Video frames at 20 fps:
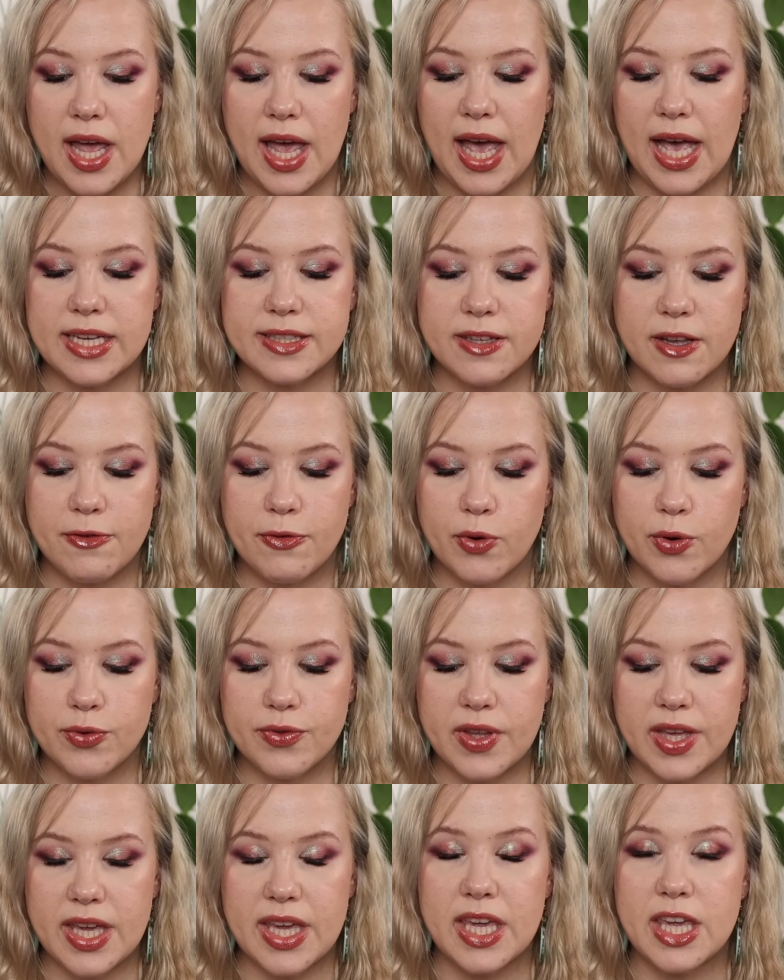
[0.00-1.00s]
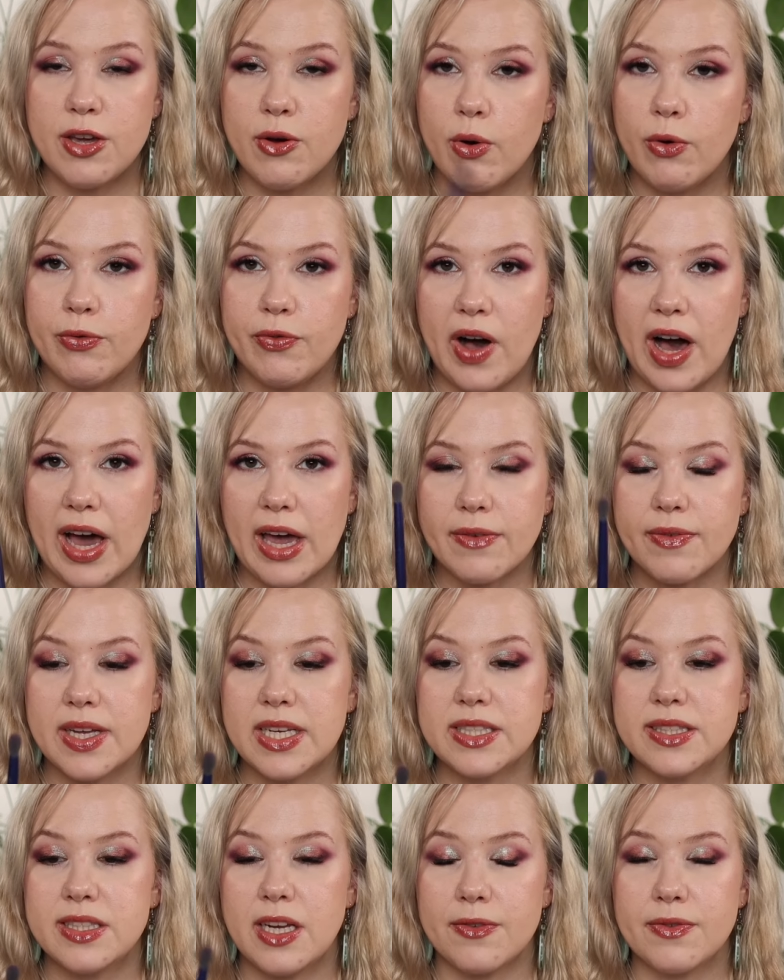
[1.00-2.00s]
As for the E05, it
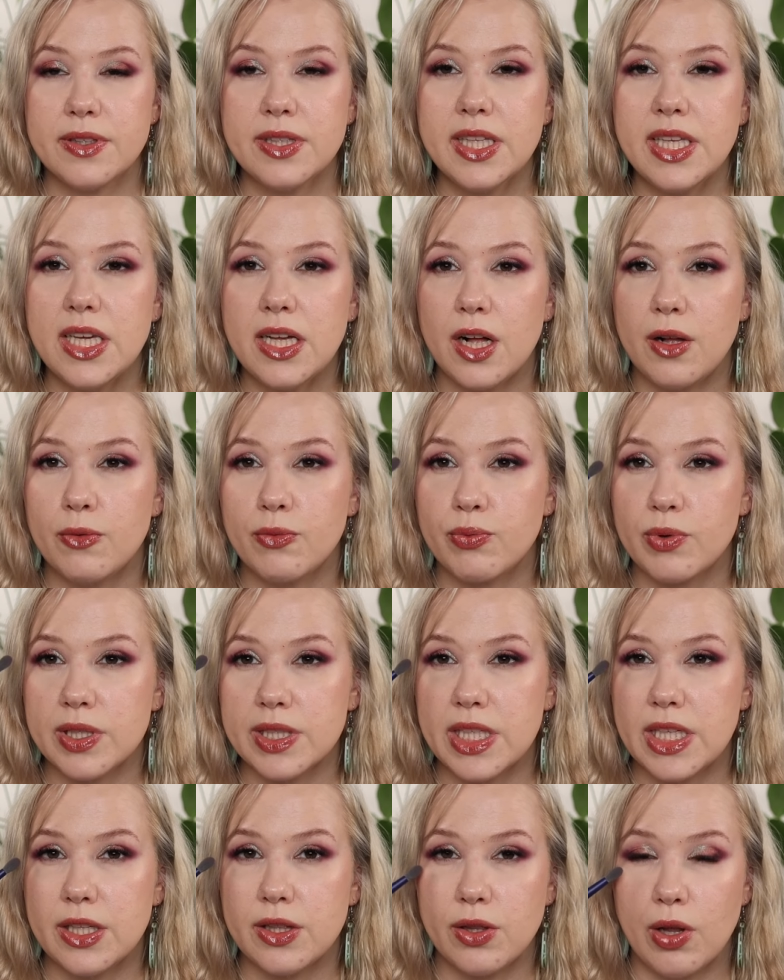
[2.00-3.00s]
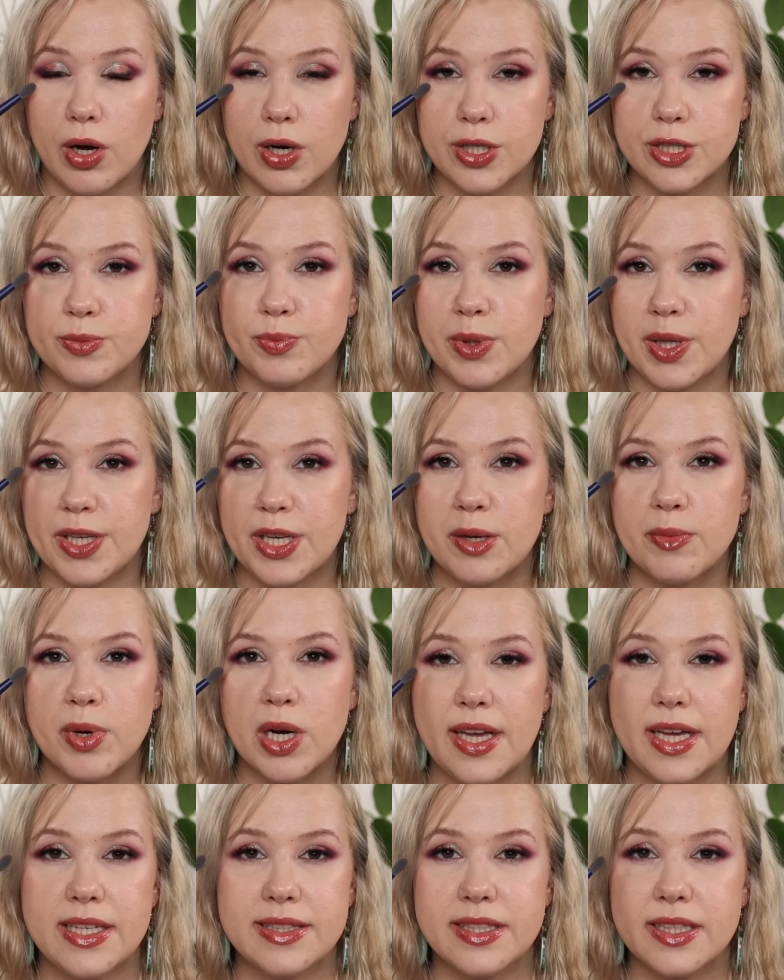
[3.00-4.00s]
is definitely a really large blending brush,
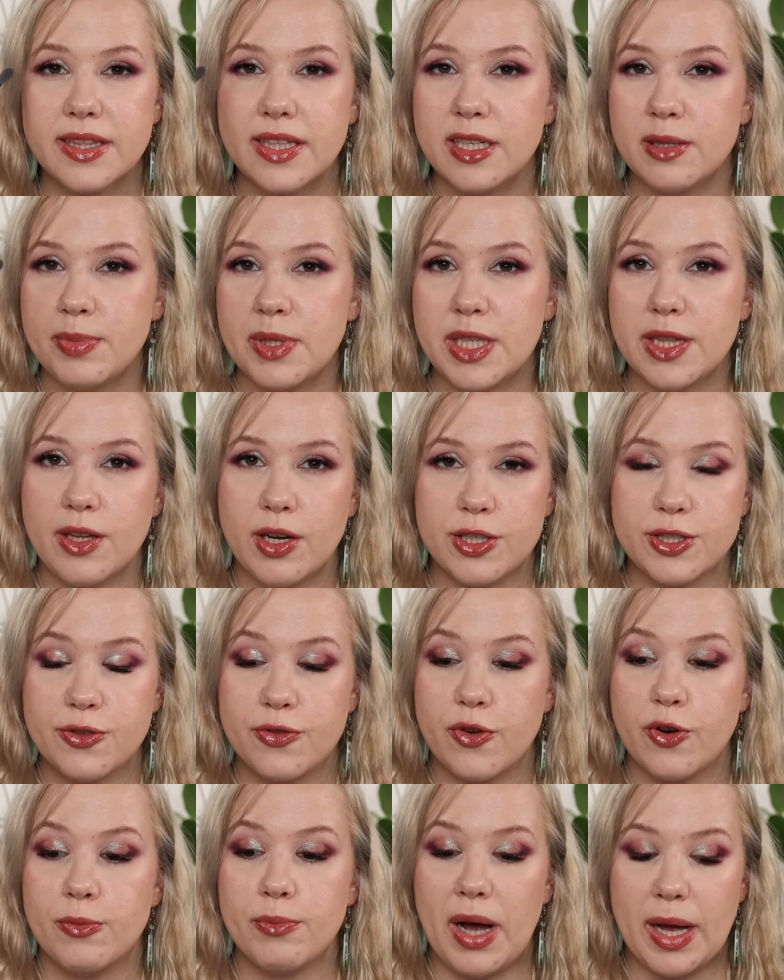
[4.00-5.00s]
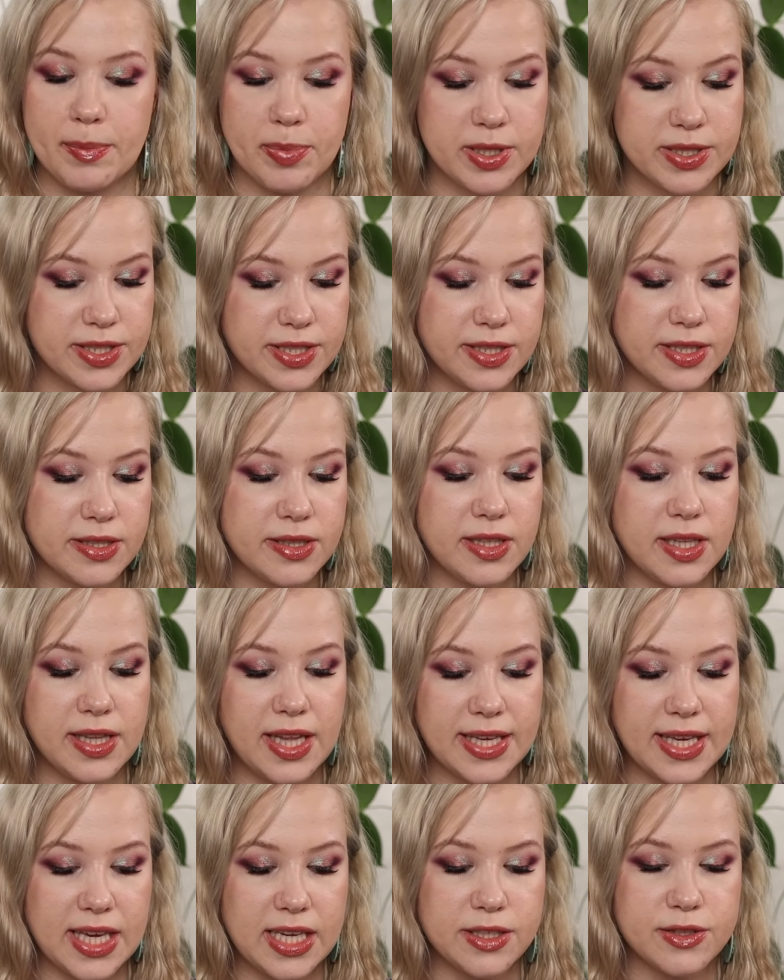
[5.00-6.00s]
and it's a little bit large for my personal
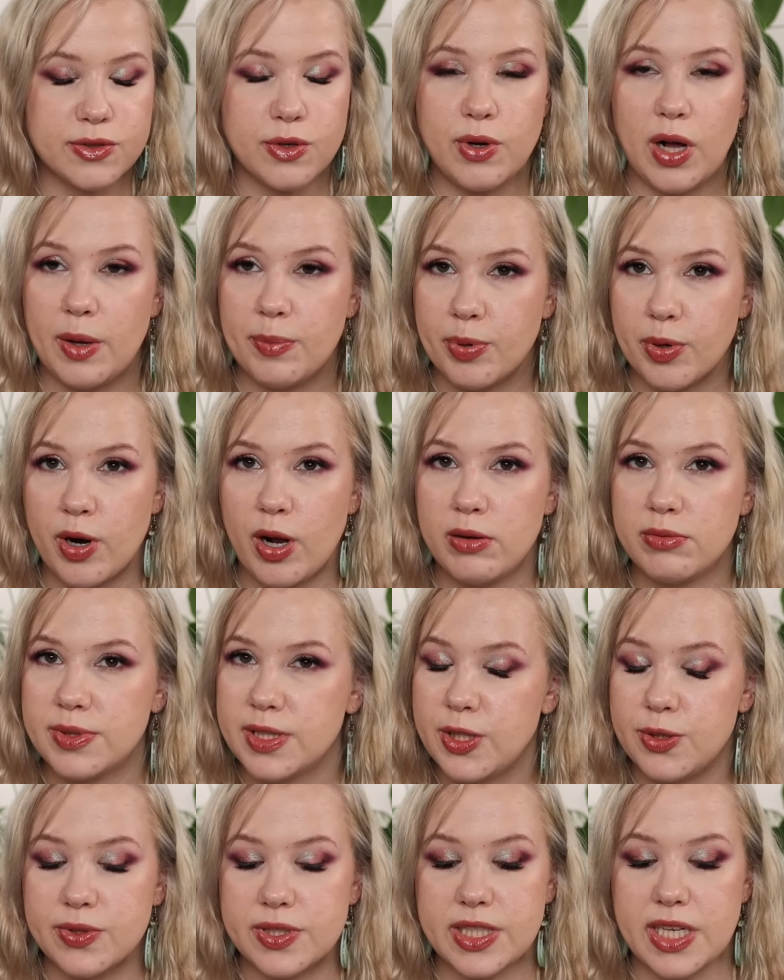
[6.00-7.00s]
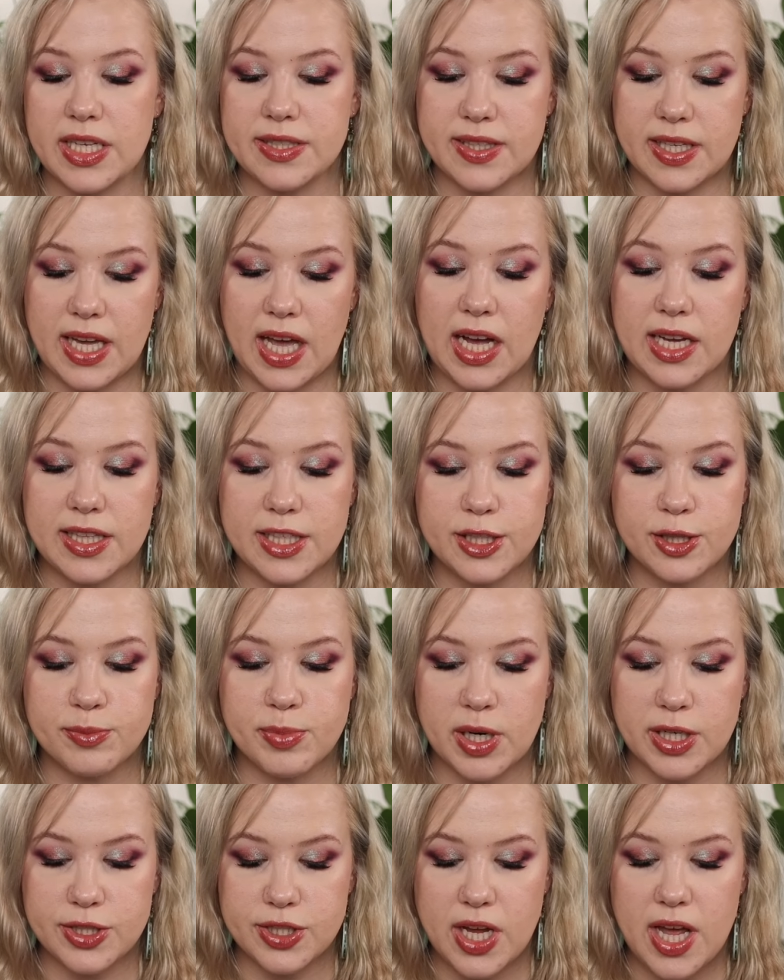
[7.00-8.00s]
liking, so I'll probably use it as a highlighter
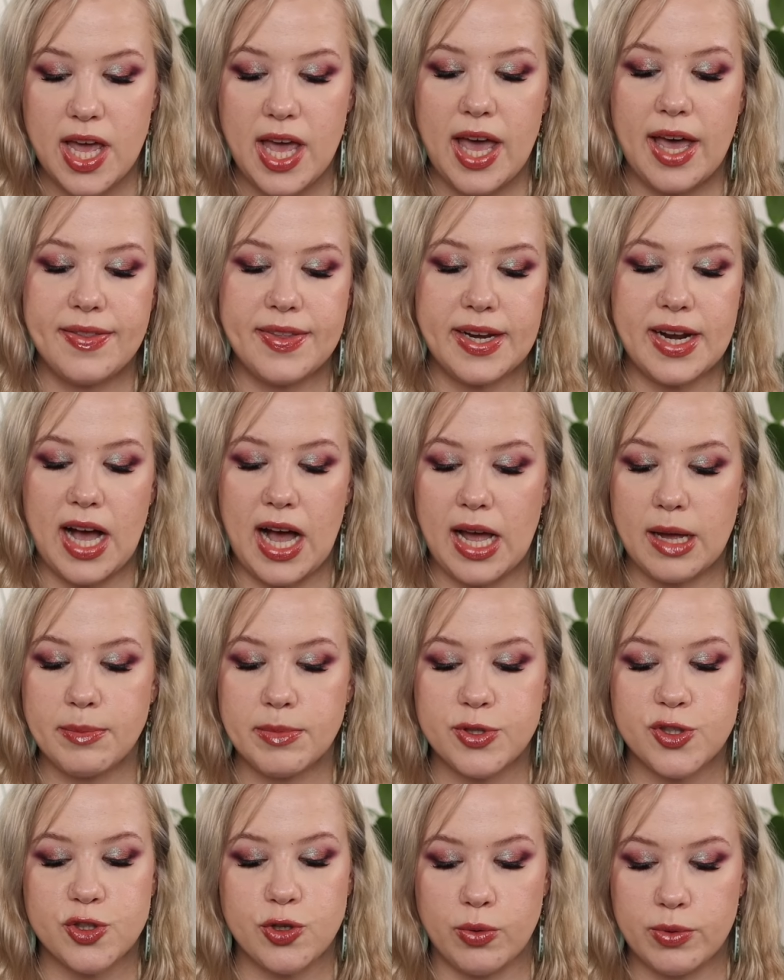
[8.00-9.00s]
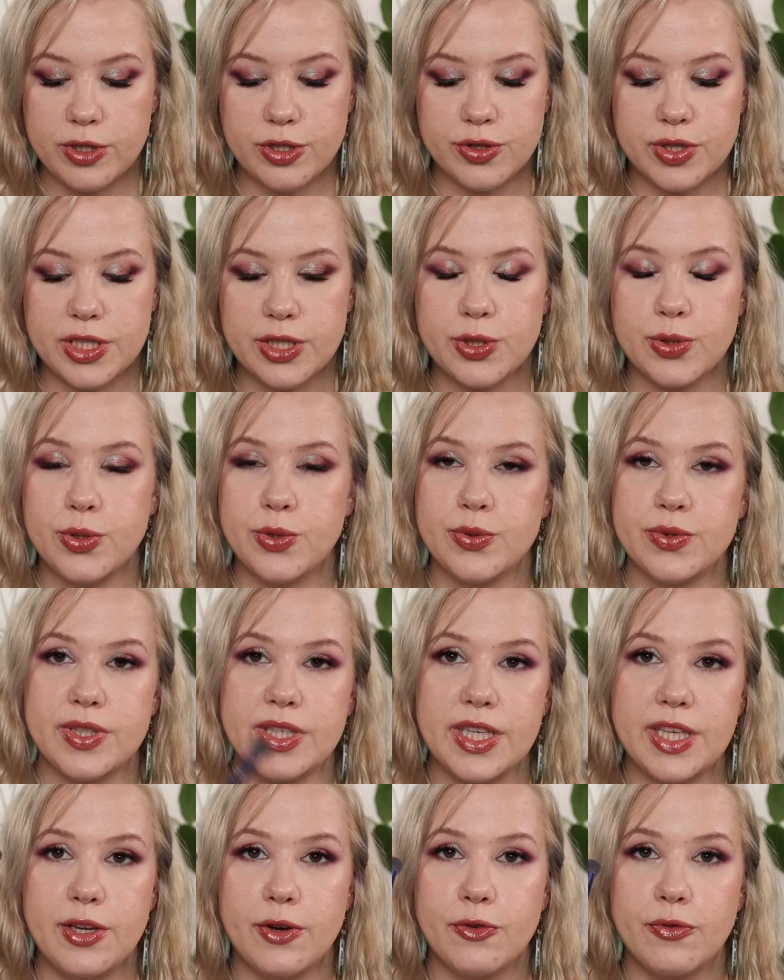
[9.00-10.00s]
brush. And then I'm so intrigued to use the
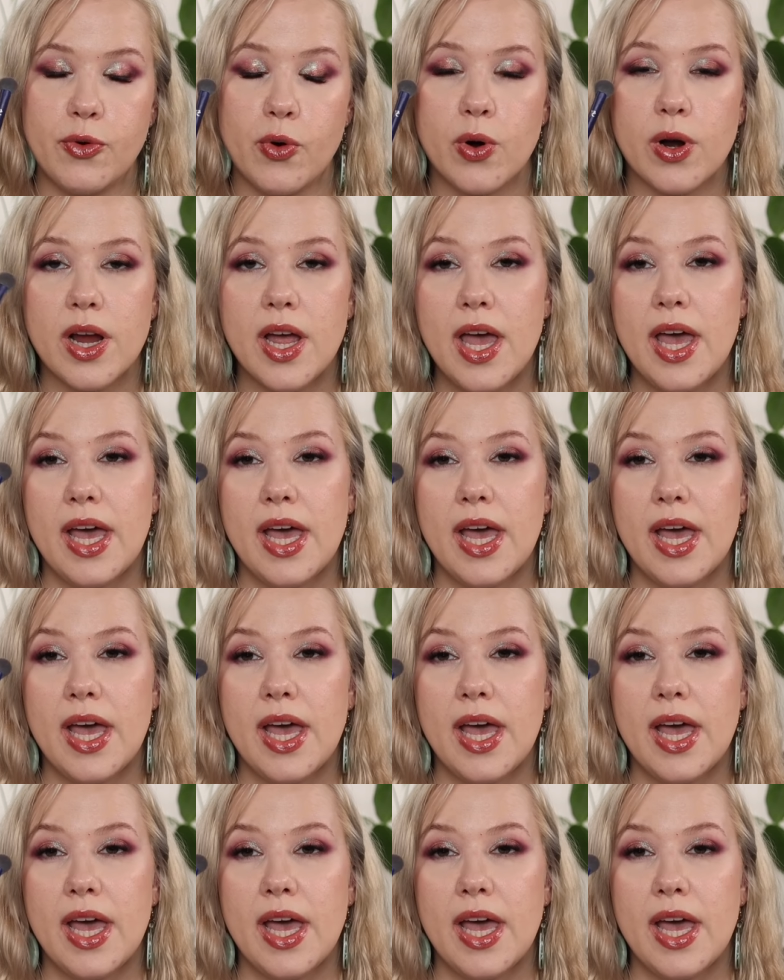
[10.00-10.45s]
E04.